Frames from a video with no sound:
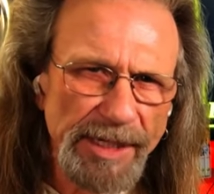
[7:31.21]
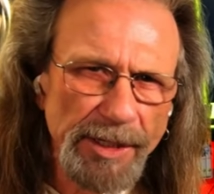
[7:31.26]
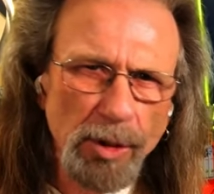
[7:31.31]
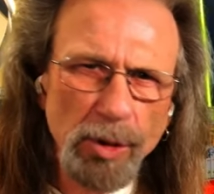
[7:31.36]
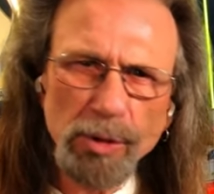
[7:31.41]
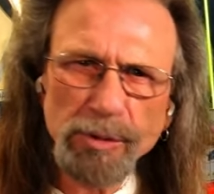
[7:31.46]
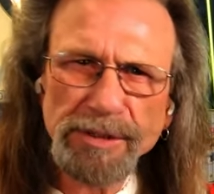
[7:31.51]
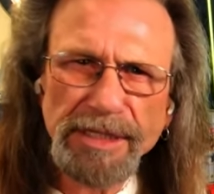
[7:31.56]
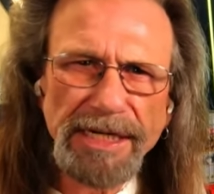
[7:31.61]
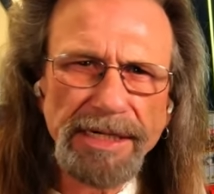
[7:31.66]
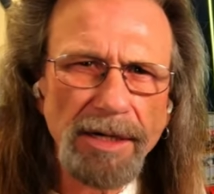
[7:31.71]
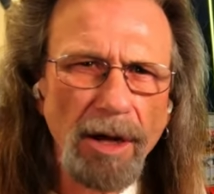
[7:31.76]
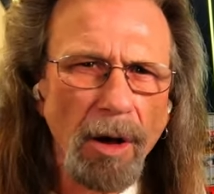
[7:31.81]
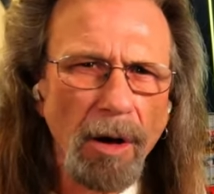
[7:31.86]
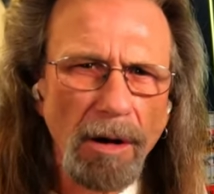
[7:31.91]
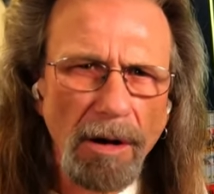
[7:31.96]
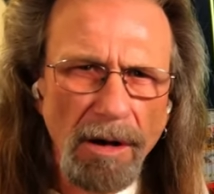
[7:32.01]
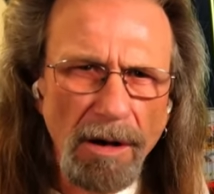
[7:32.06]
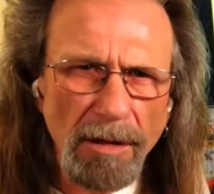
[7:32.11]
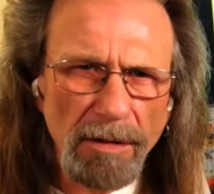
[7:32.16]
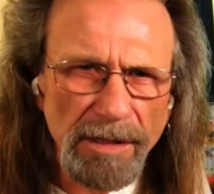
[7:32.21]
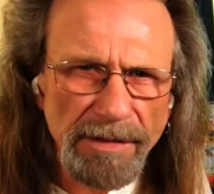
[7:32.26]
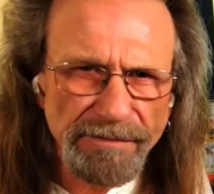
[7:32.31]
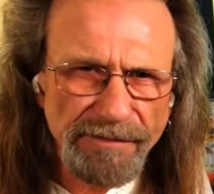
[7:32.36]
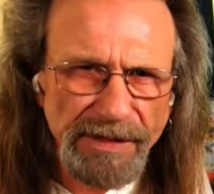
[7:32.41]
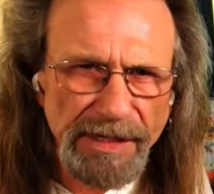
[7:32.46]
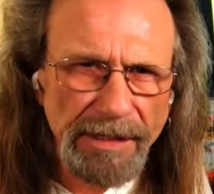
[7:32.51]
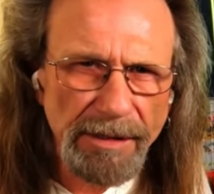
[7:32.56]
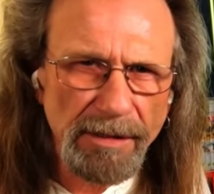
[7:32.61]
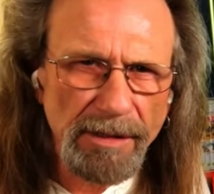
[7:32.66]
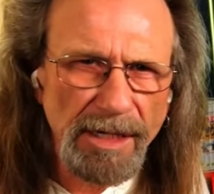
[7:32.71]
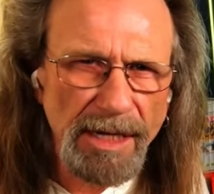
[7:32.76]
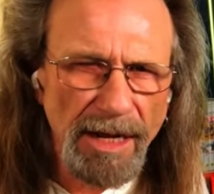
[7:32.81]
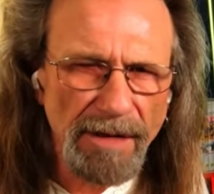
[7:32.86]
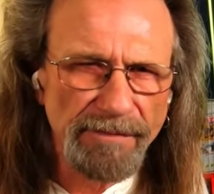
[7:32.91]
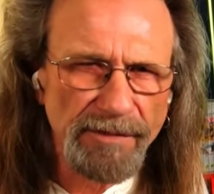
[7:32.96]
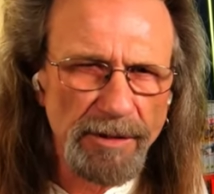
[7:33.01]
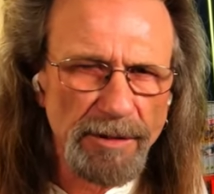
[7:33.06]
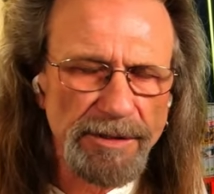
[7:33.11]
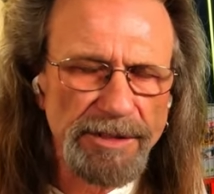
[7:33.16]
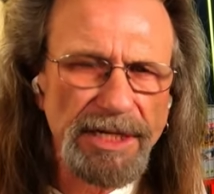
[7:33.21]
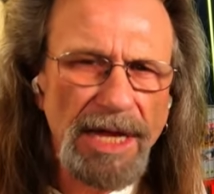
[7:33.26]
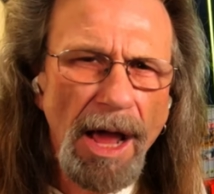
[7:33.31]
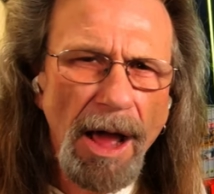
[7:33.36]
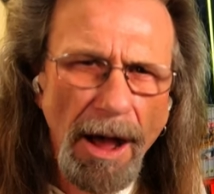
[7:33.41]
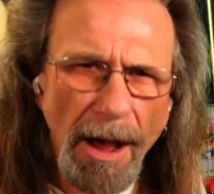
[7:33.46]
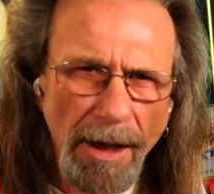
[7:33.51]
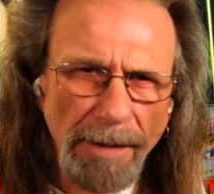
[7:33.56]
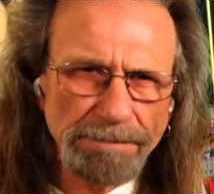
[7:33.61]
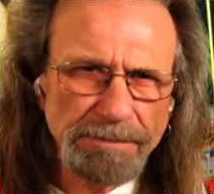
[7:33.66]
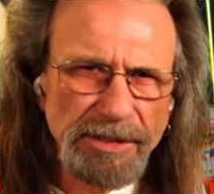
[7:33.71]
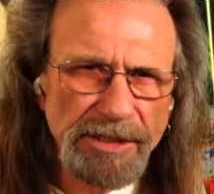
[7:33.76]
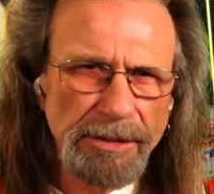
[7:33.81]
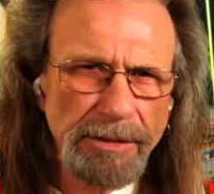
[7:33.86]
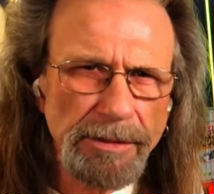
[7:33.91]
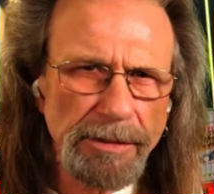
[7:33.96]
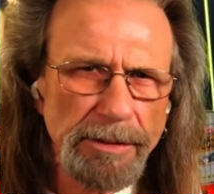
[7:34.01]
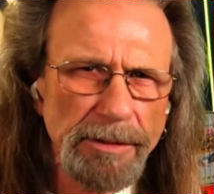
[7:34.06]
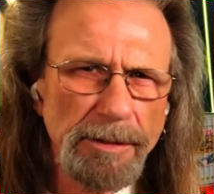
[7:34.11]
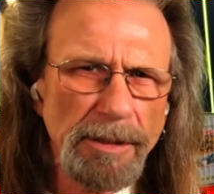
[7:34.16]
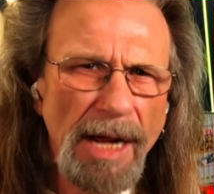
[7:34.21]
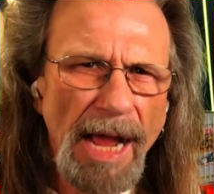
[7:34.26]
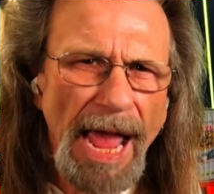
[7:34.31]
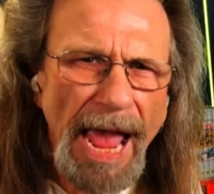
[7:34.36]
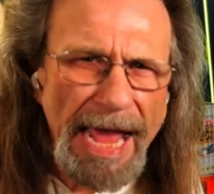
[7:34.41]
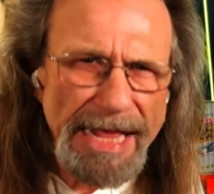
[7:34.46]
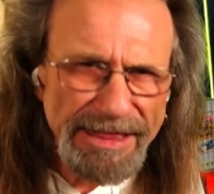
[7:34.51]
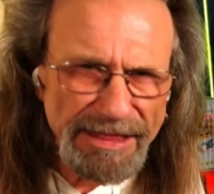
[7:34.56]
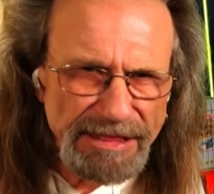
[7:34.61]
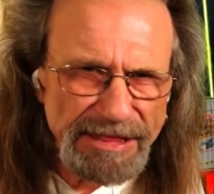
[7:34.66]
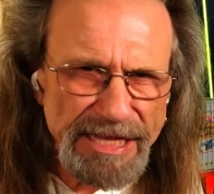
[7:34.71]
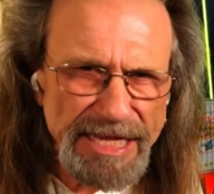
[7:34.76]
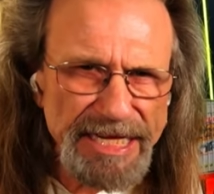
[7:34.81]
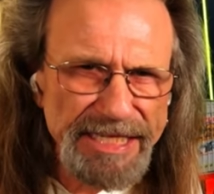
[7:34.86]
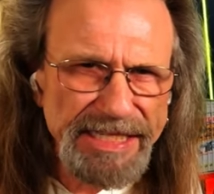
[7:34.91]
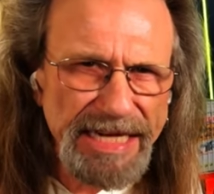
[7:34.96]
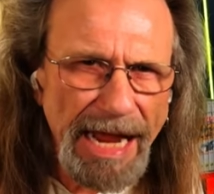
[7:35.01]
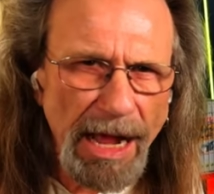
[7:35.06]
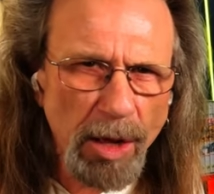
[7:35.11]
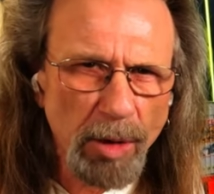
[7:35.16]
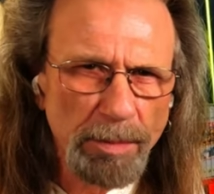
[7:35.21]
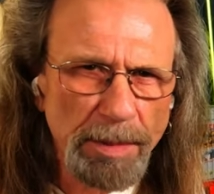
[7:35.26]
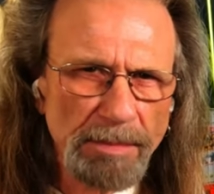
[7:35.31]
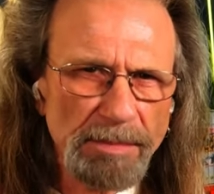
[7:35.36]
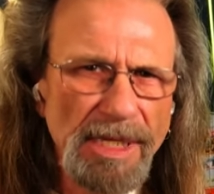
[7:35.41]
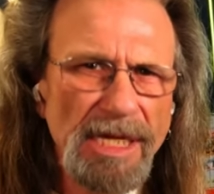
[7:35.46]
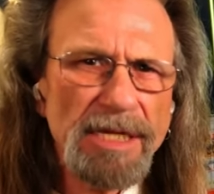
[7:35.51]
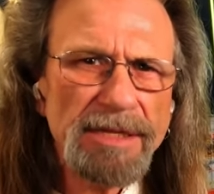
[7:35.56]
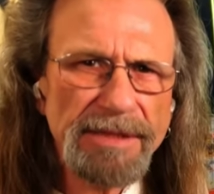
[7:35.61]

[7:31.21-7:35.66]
who did all of their covers up to this album,